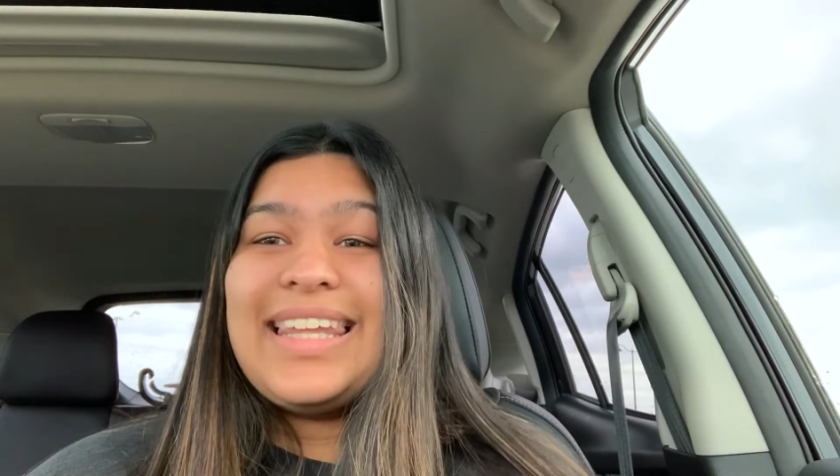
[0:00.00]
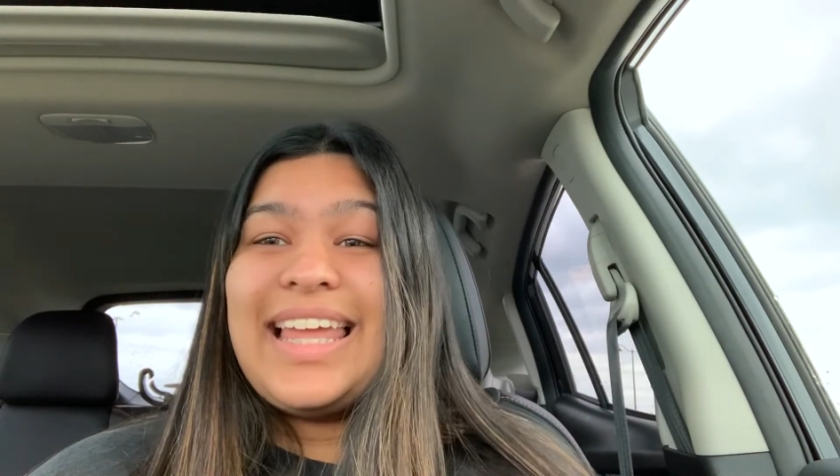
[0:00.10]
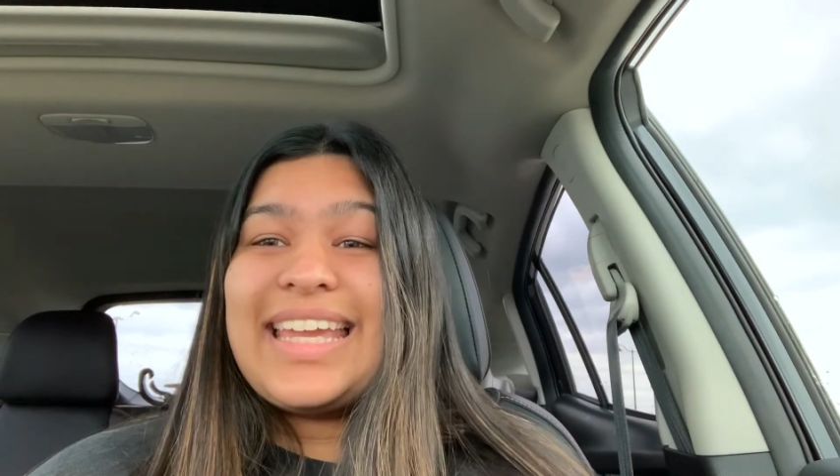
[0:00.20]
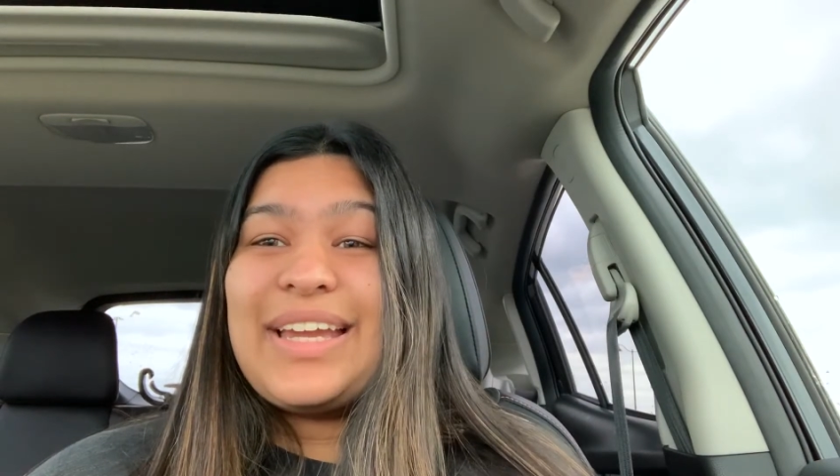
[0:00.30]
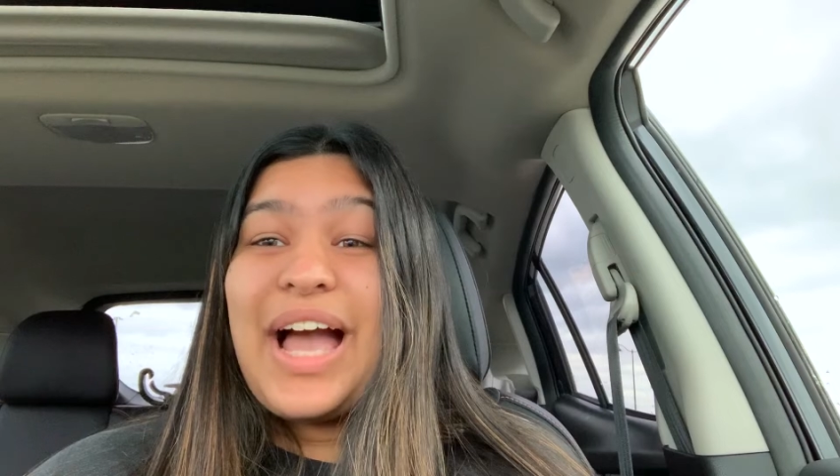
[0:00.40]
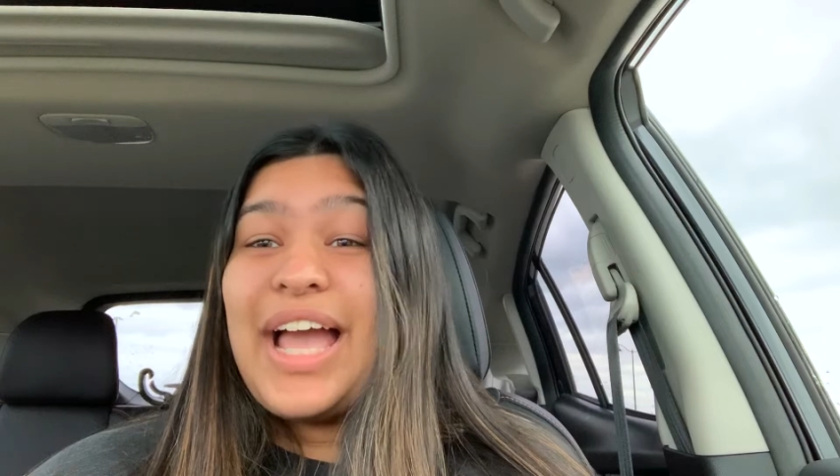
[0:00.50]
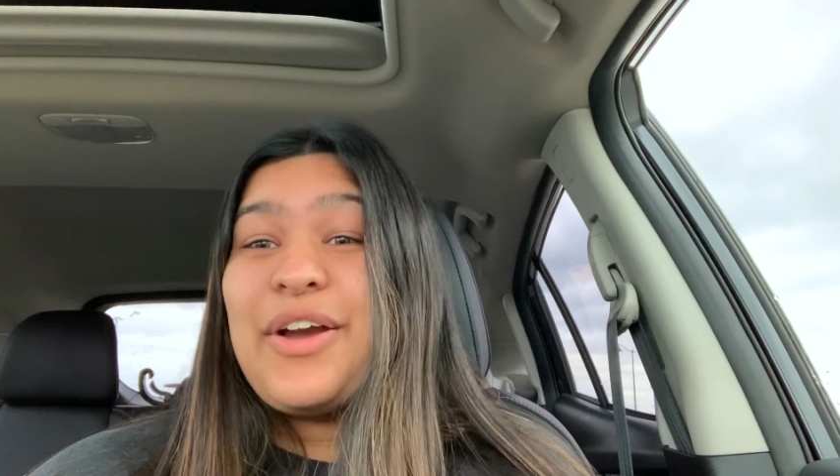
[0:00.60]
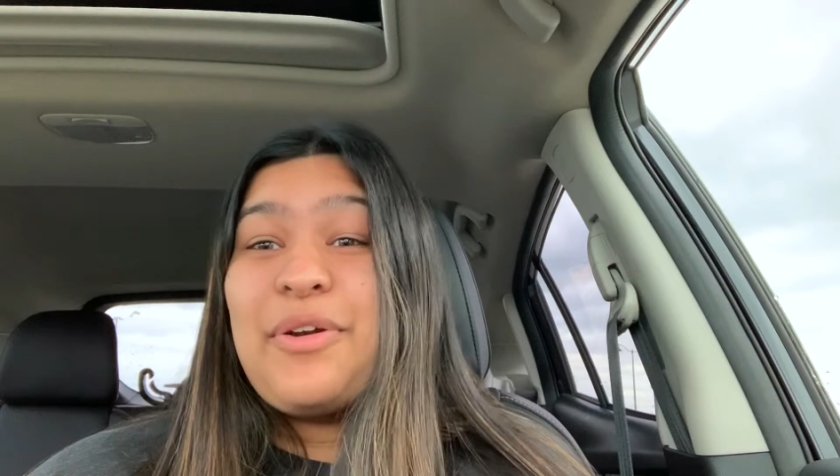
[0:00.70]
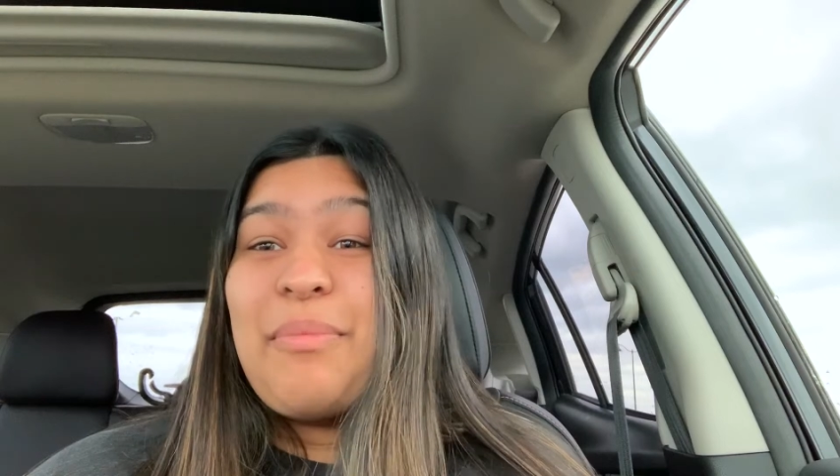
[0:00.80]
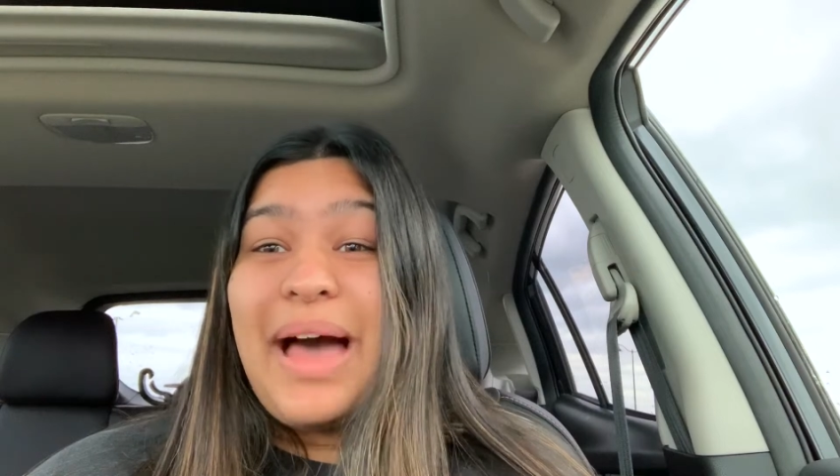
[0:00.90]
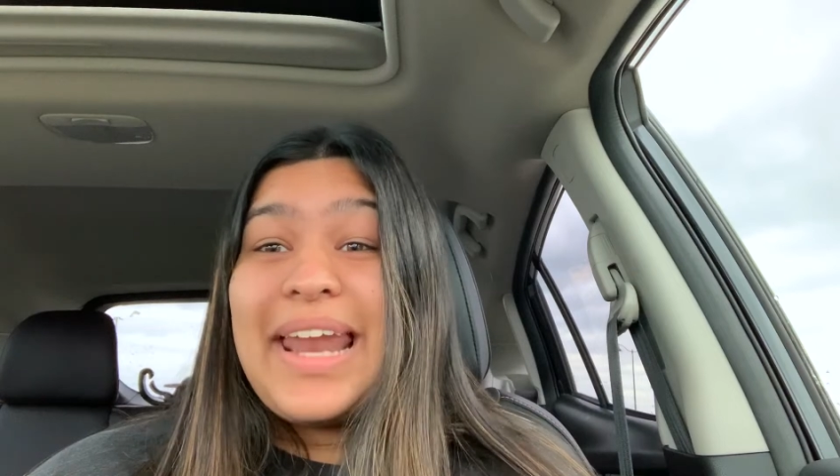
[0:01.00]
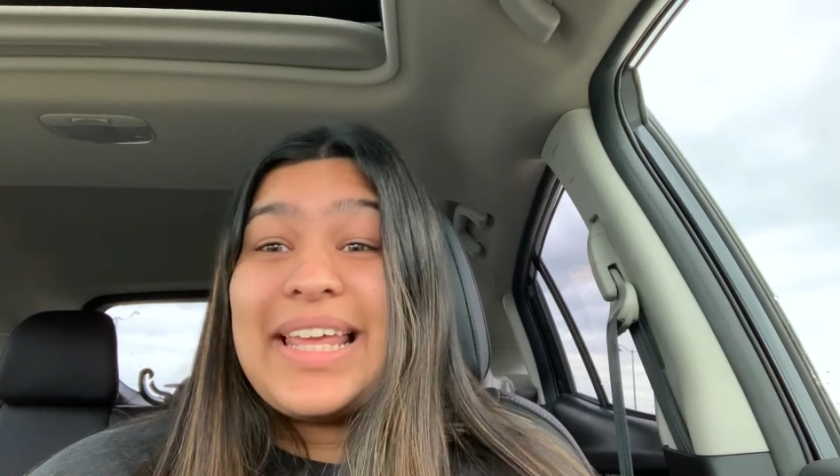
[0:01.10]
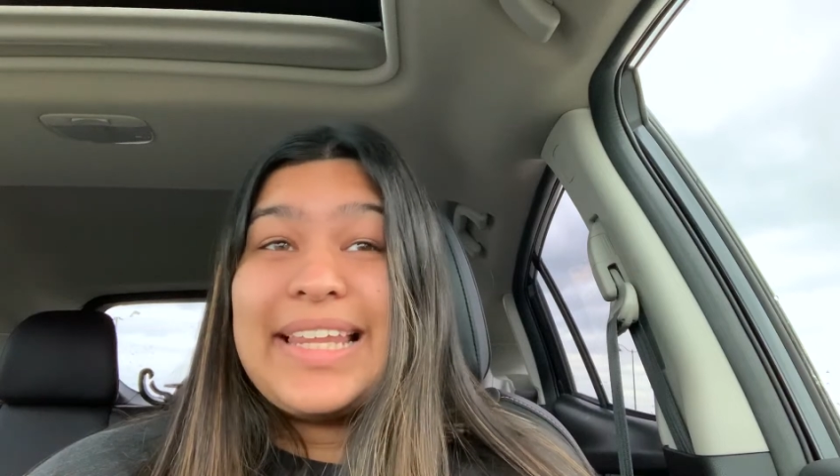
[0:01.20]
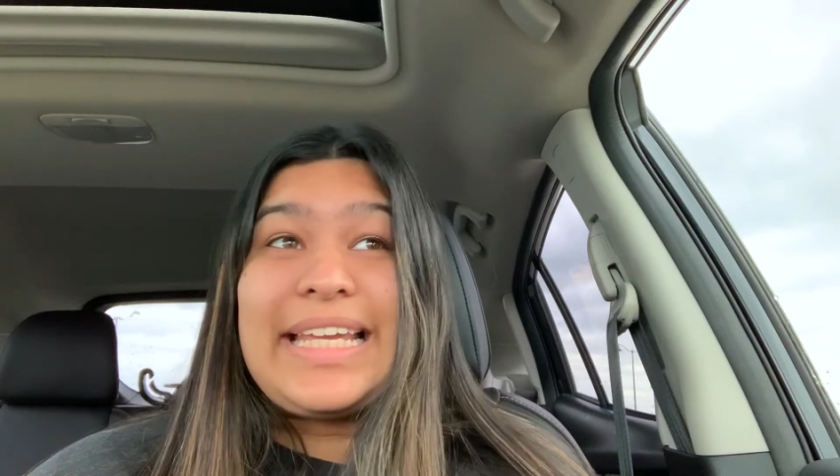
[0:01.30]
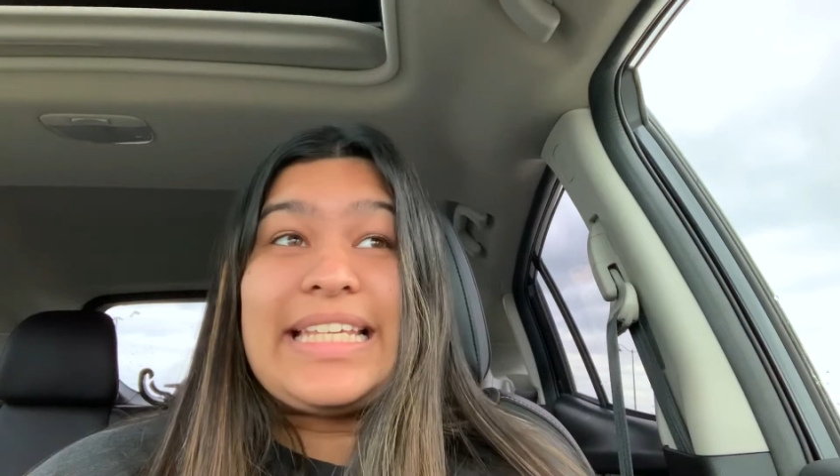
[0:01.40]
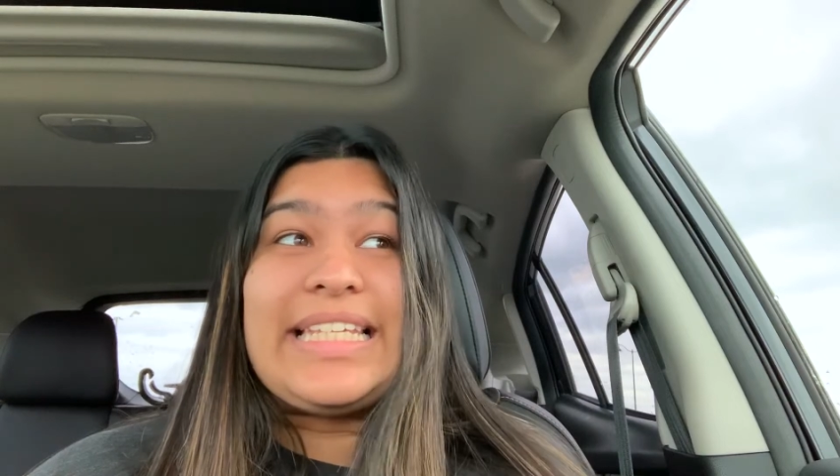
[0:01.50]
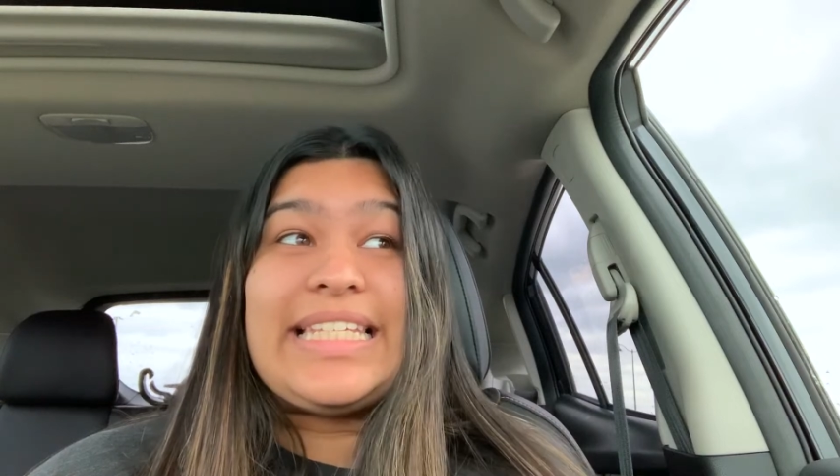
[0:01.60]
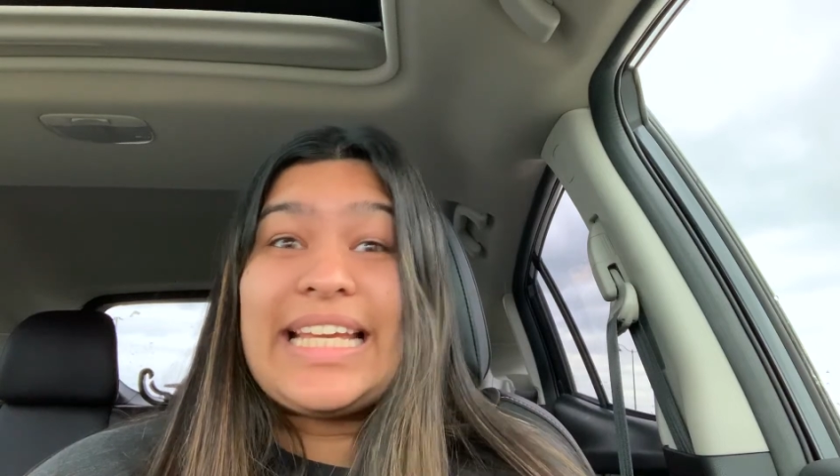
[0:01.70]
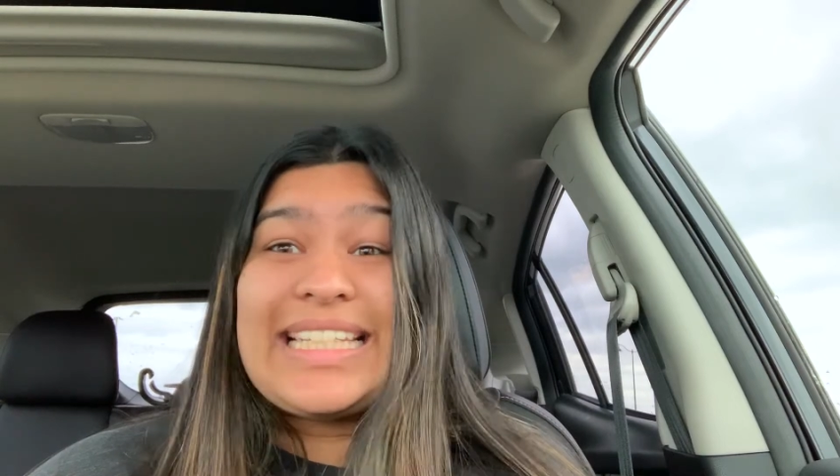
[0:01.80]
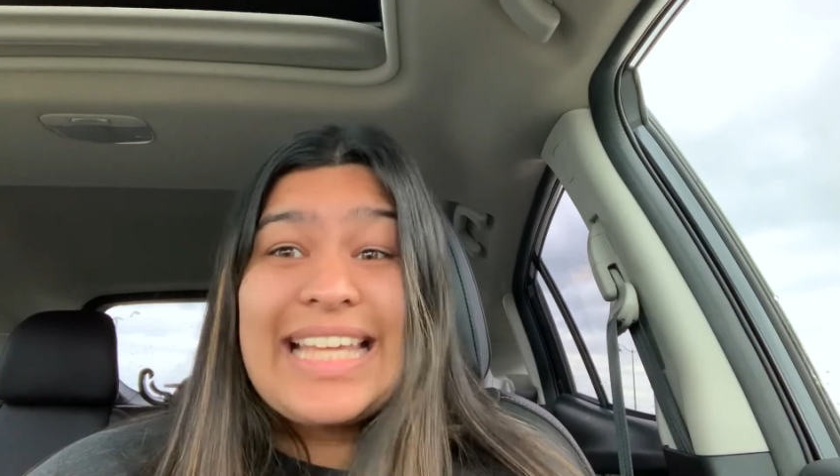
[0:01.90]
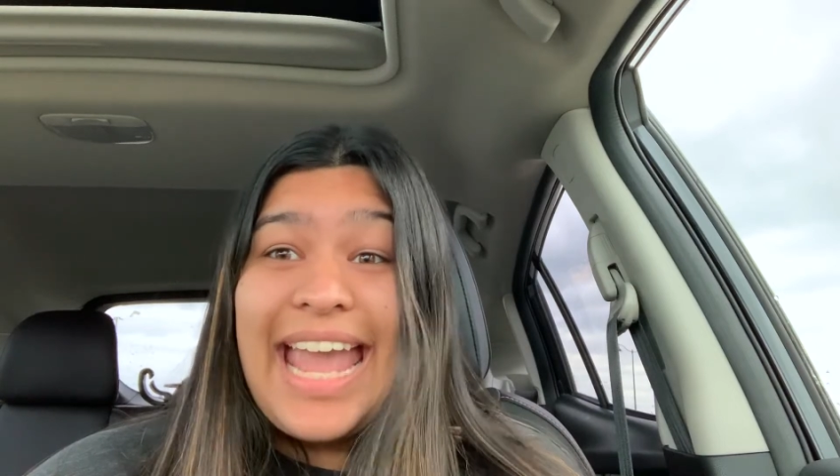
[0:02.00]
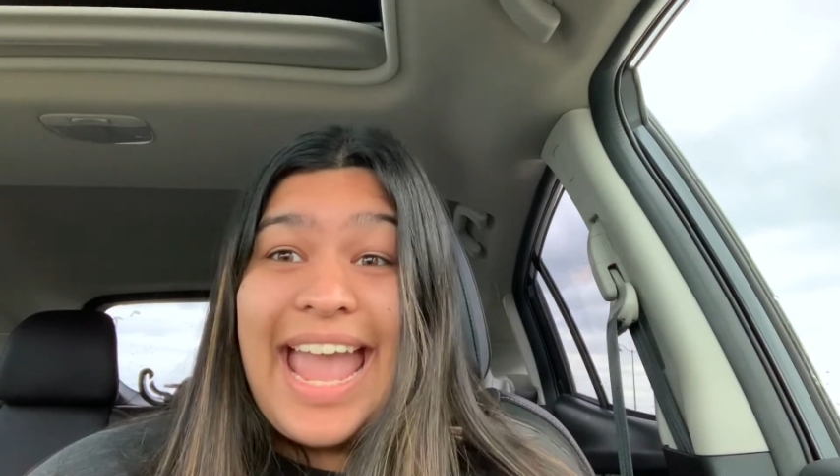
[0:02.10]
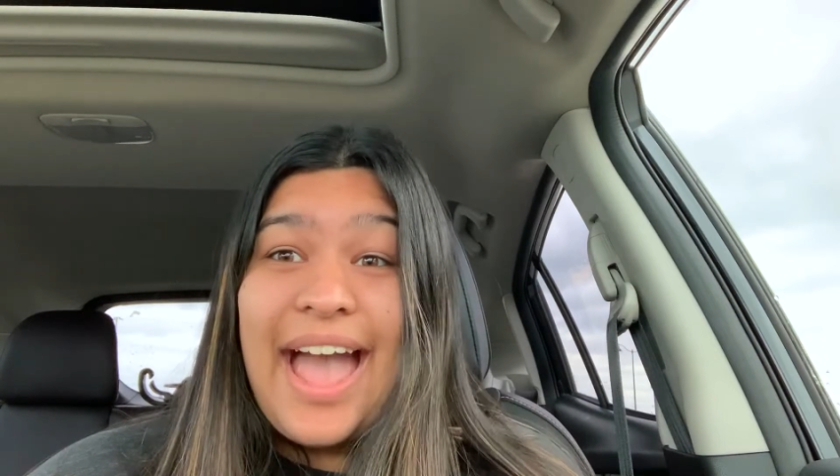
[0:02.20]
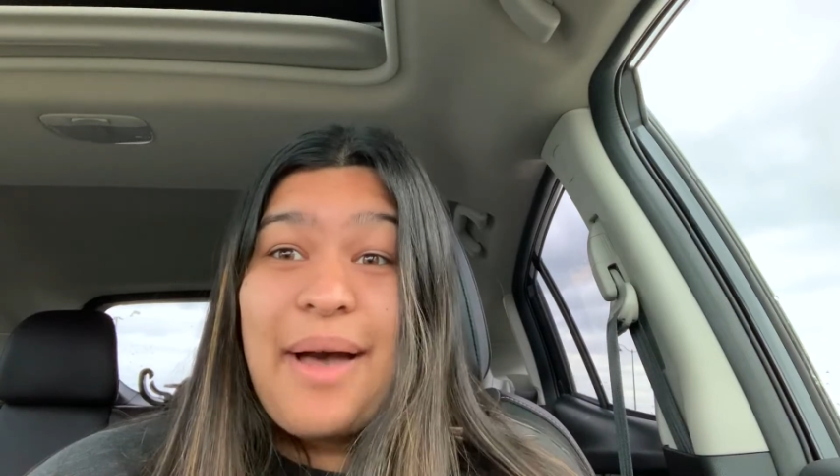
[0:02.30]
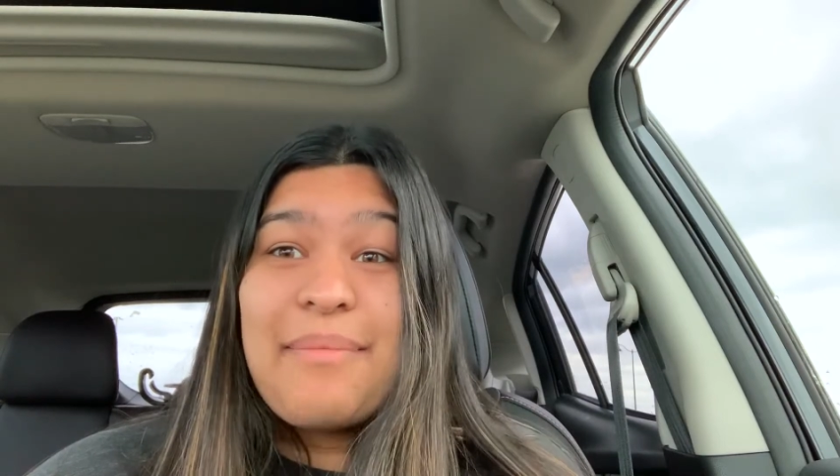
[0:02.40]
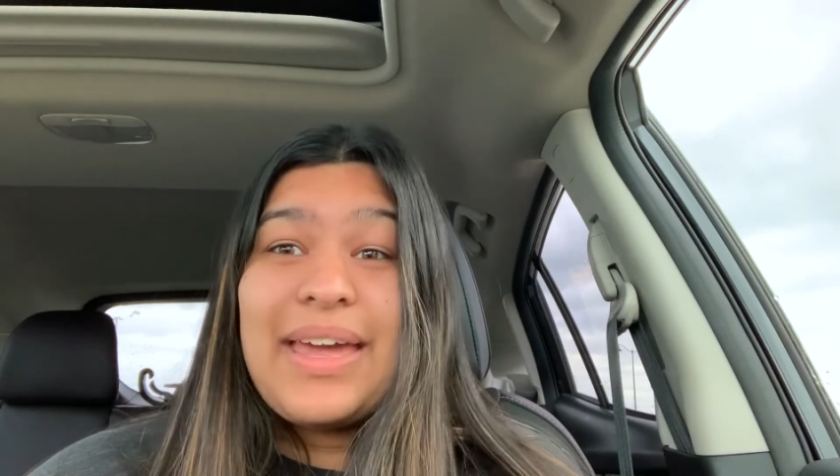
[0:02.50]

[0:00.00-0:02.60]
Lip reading: Like I go to bed at like 6 a.m.